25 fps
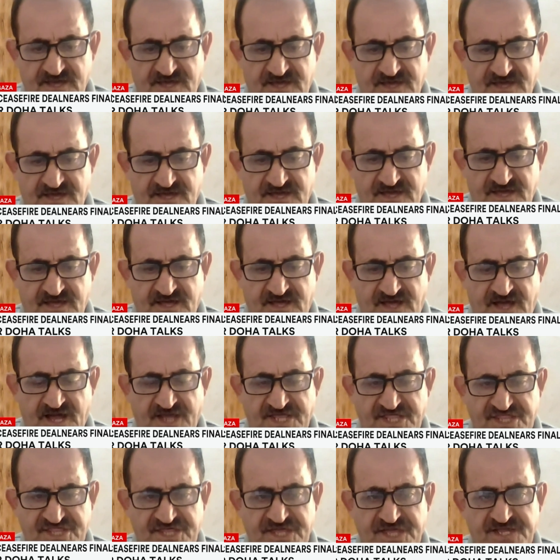
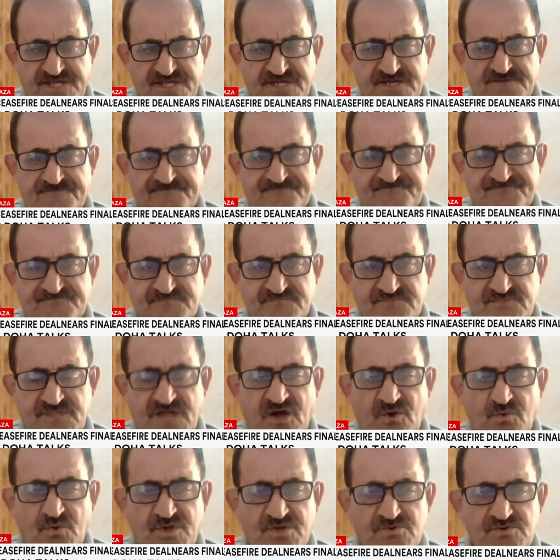I think
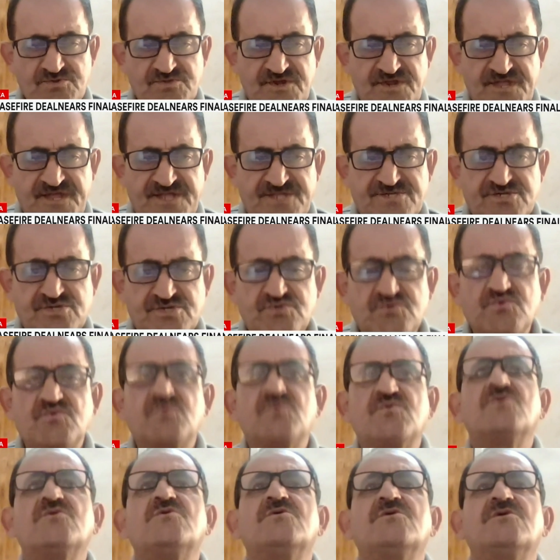now we could reach
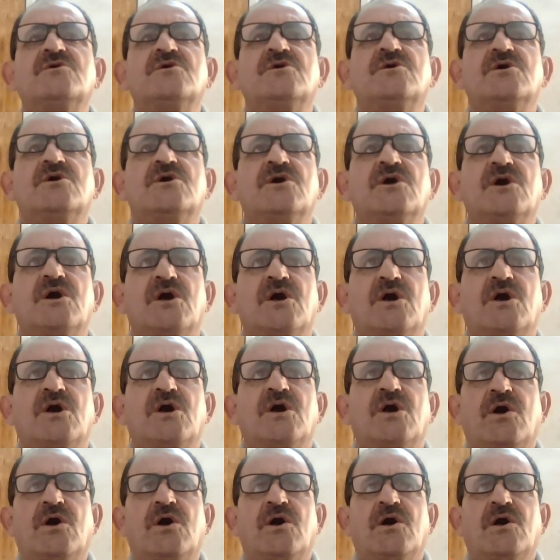to
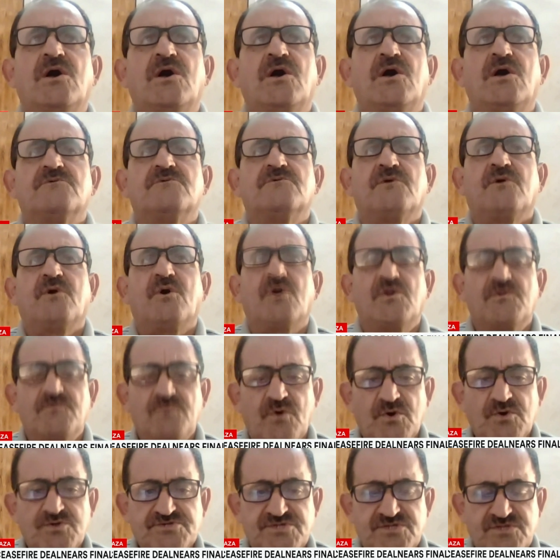uh,
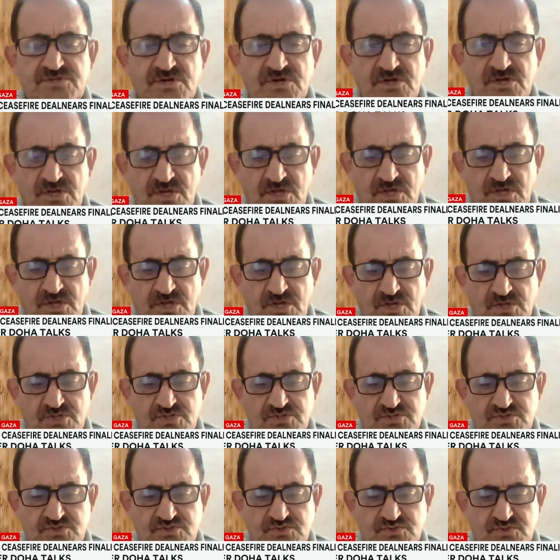almost
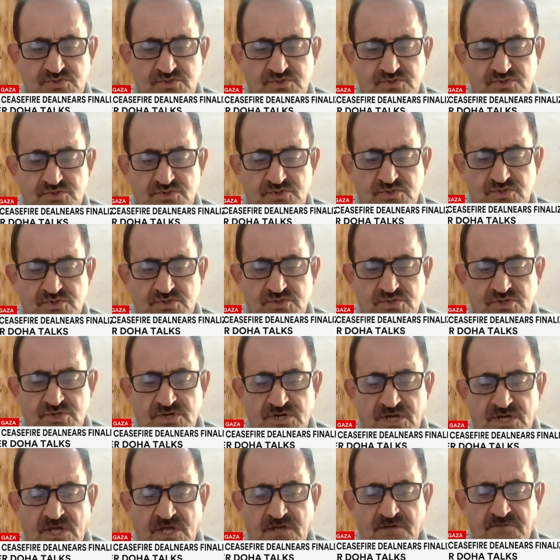to
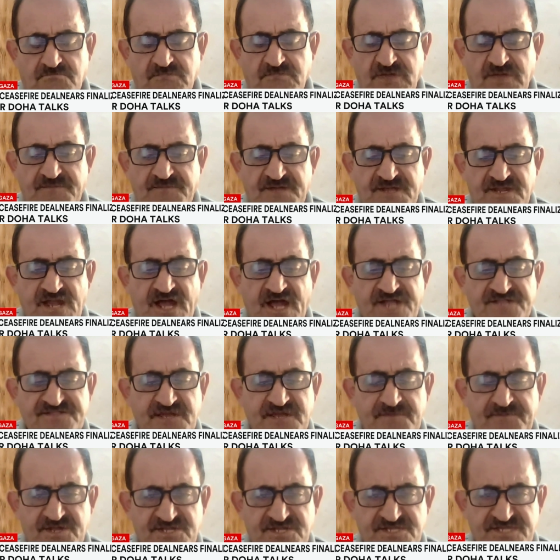maybe
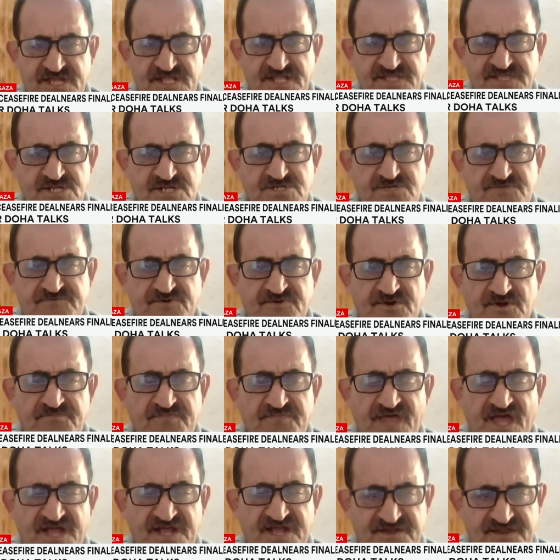90 percentage
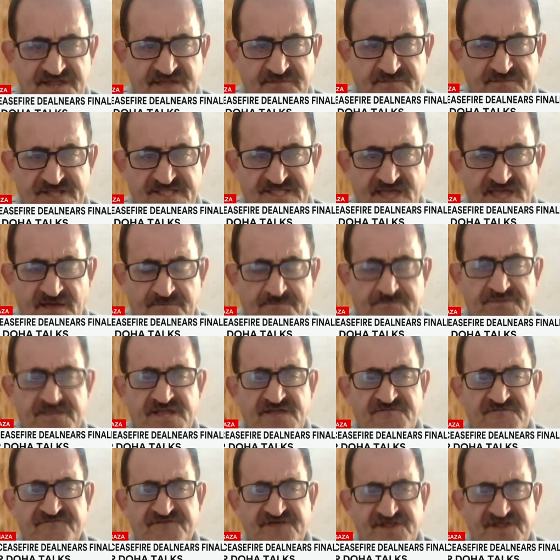from the agreement
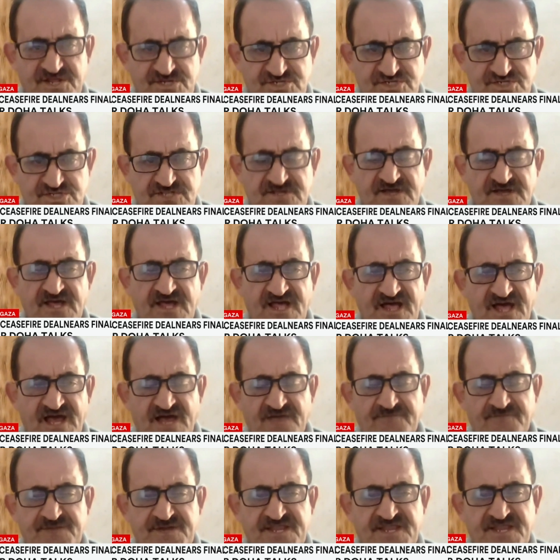have been finished,
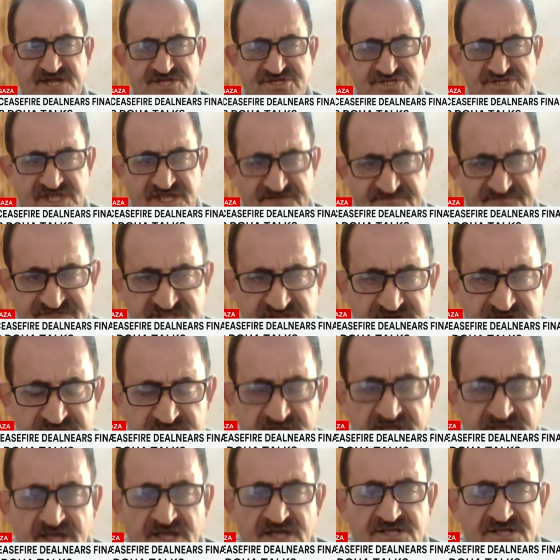have been achieved.